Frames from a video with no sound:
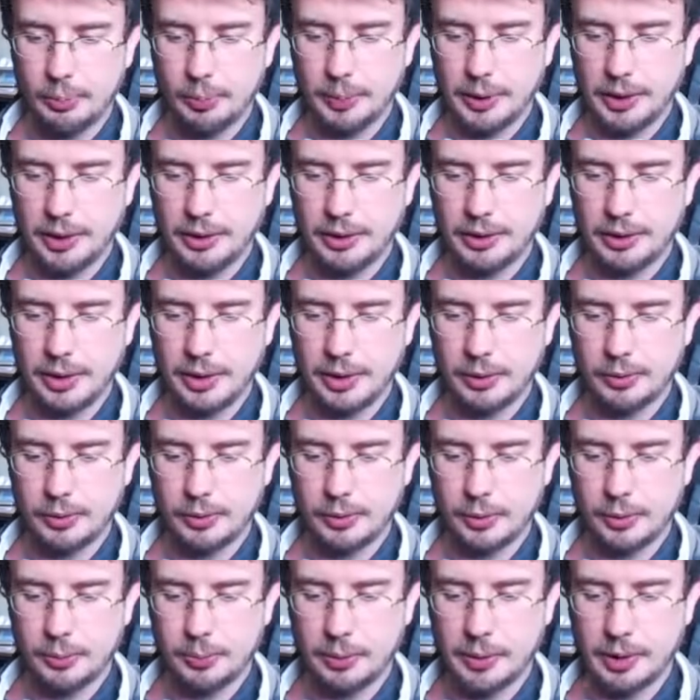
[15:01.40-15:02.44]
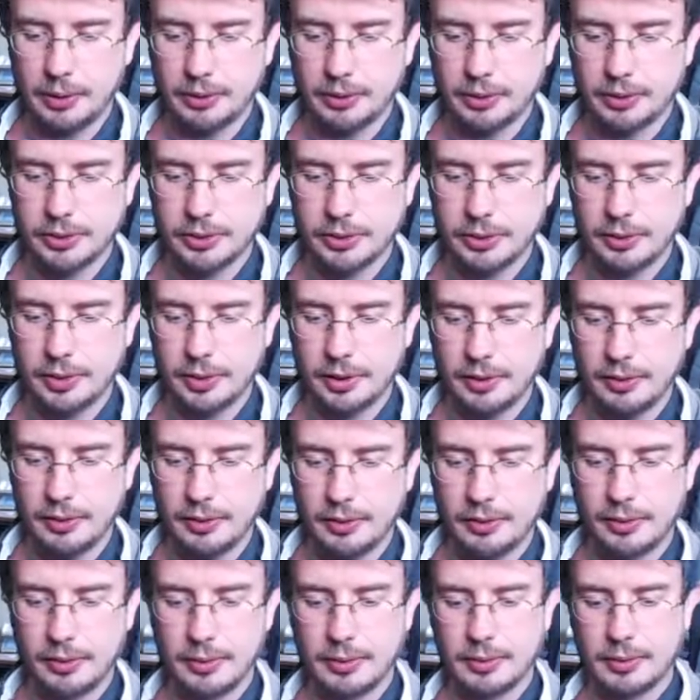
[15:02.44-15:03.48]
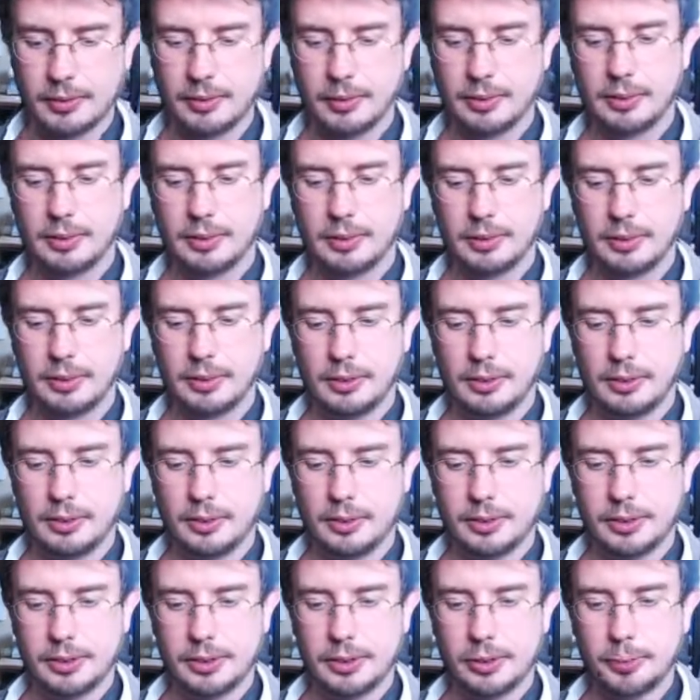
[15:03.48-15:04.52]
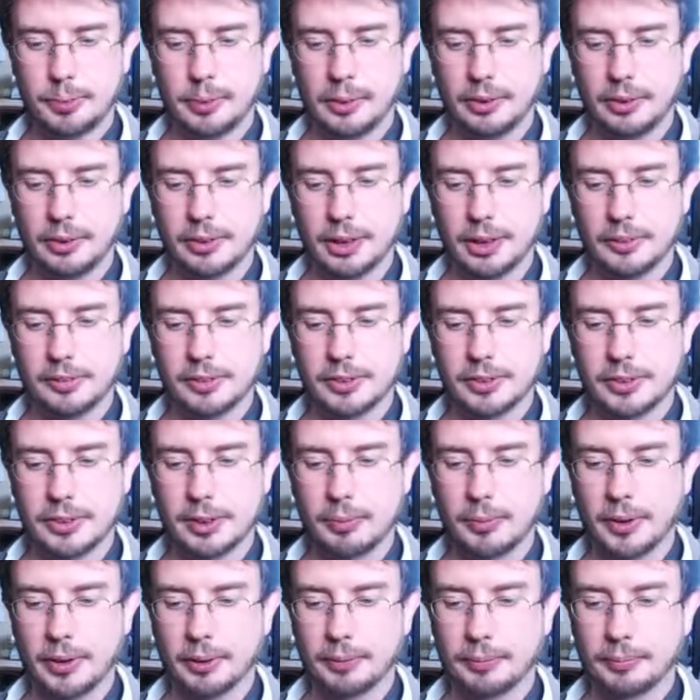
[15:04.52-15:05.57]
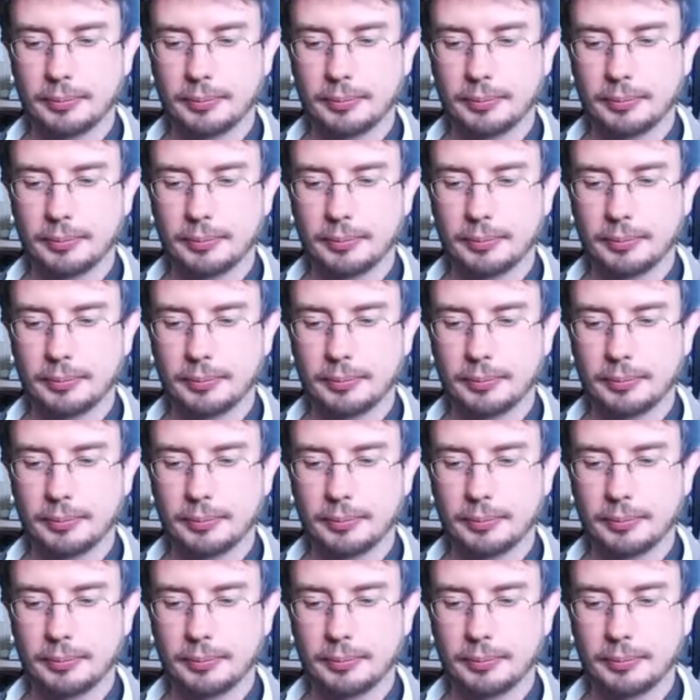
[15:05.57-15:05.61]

a counter spell just in case she's building up for something.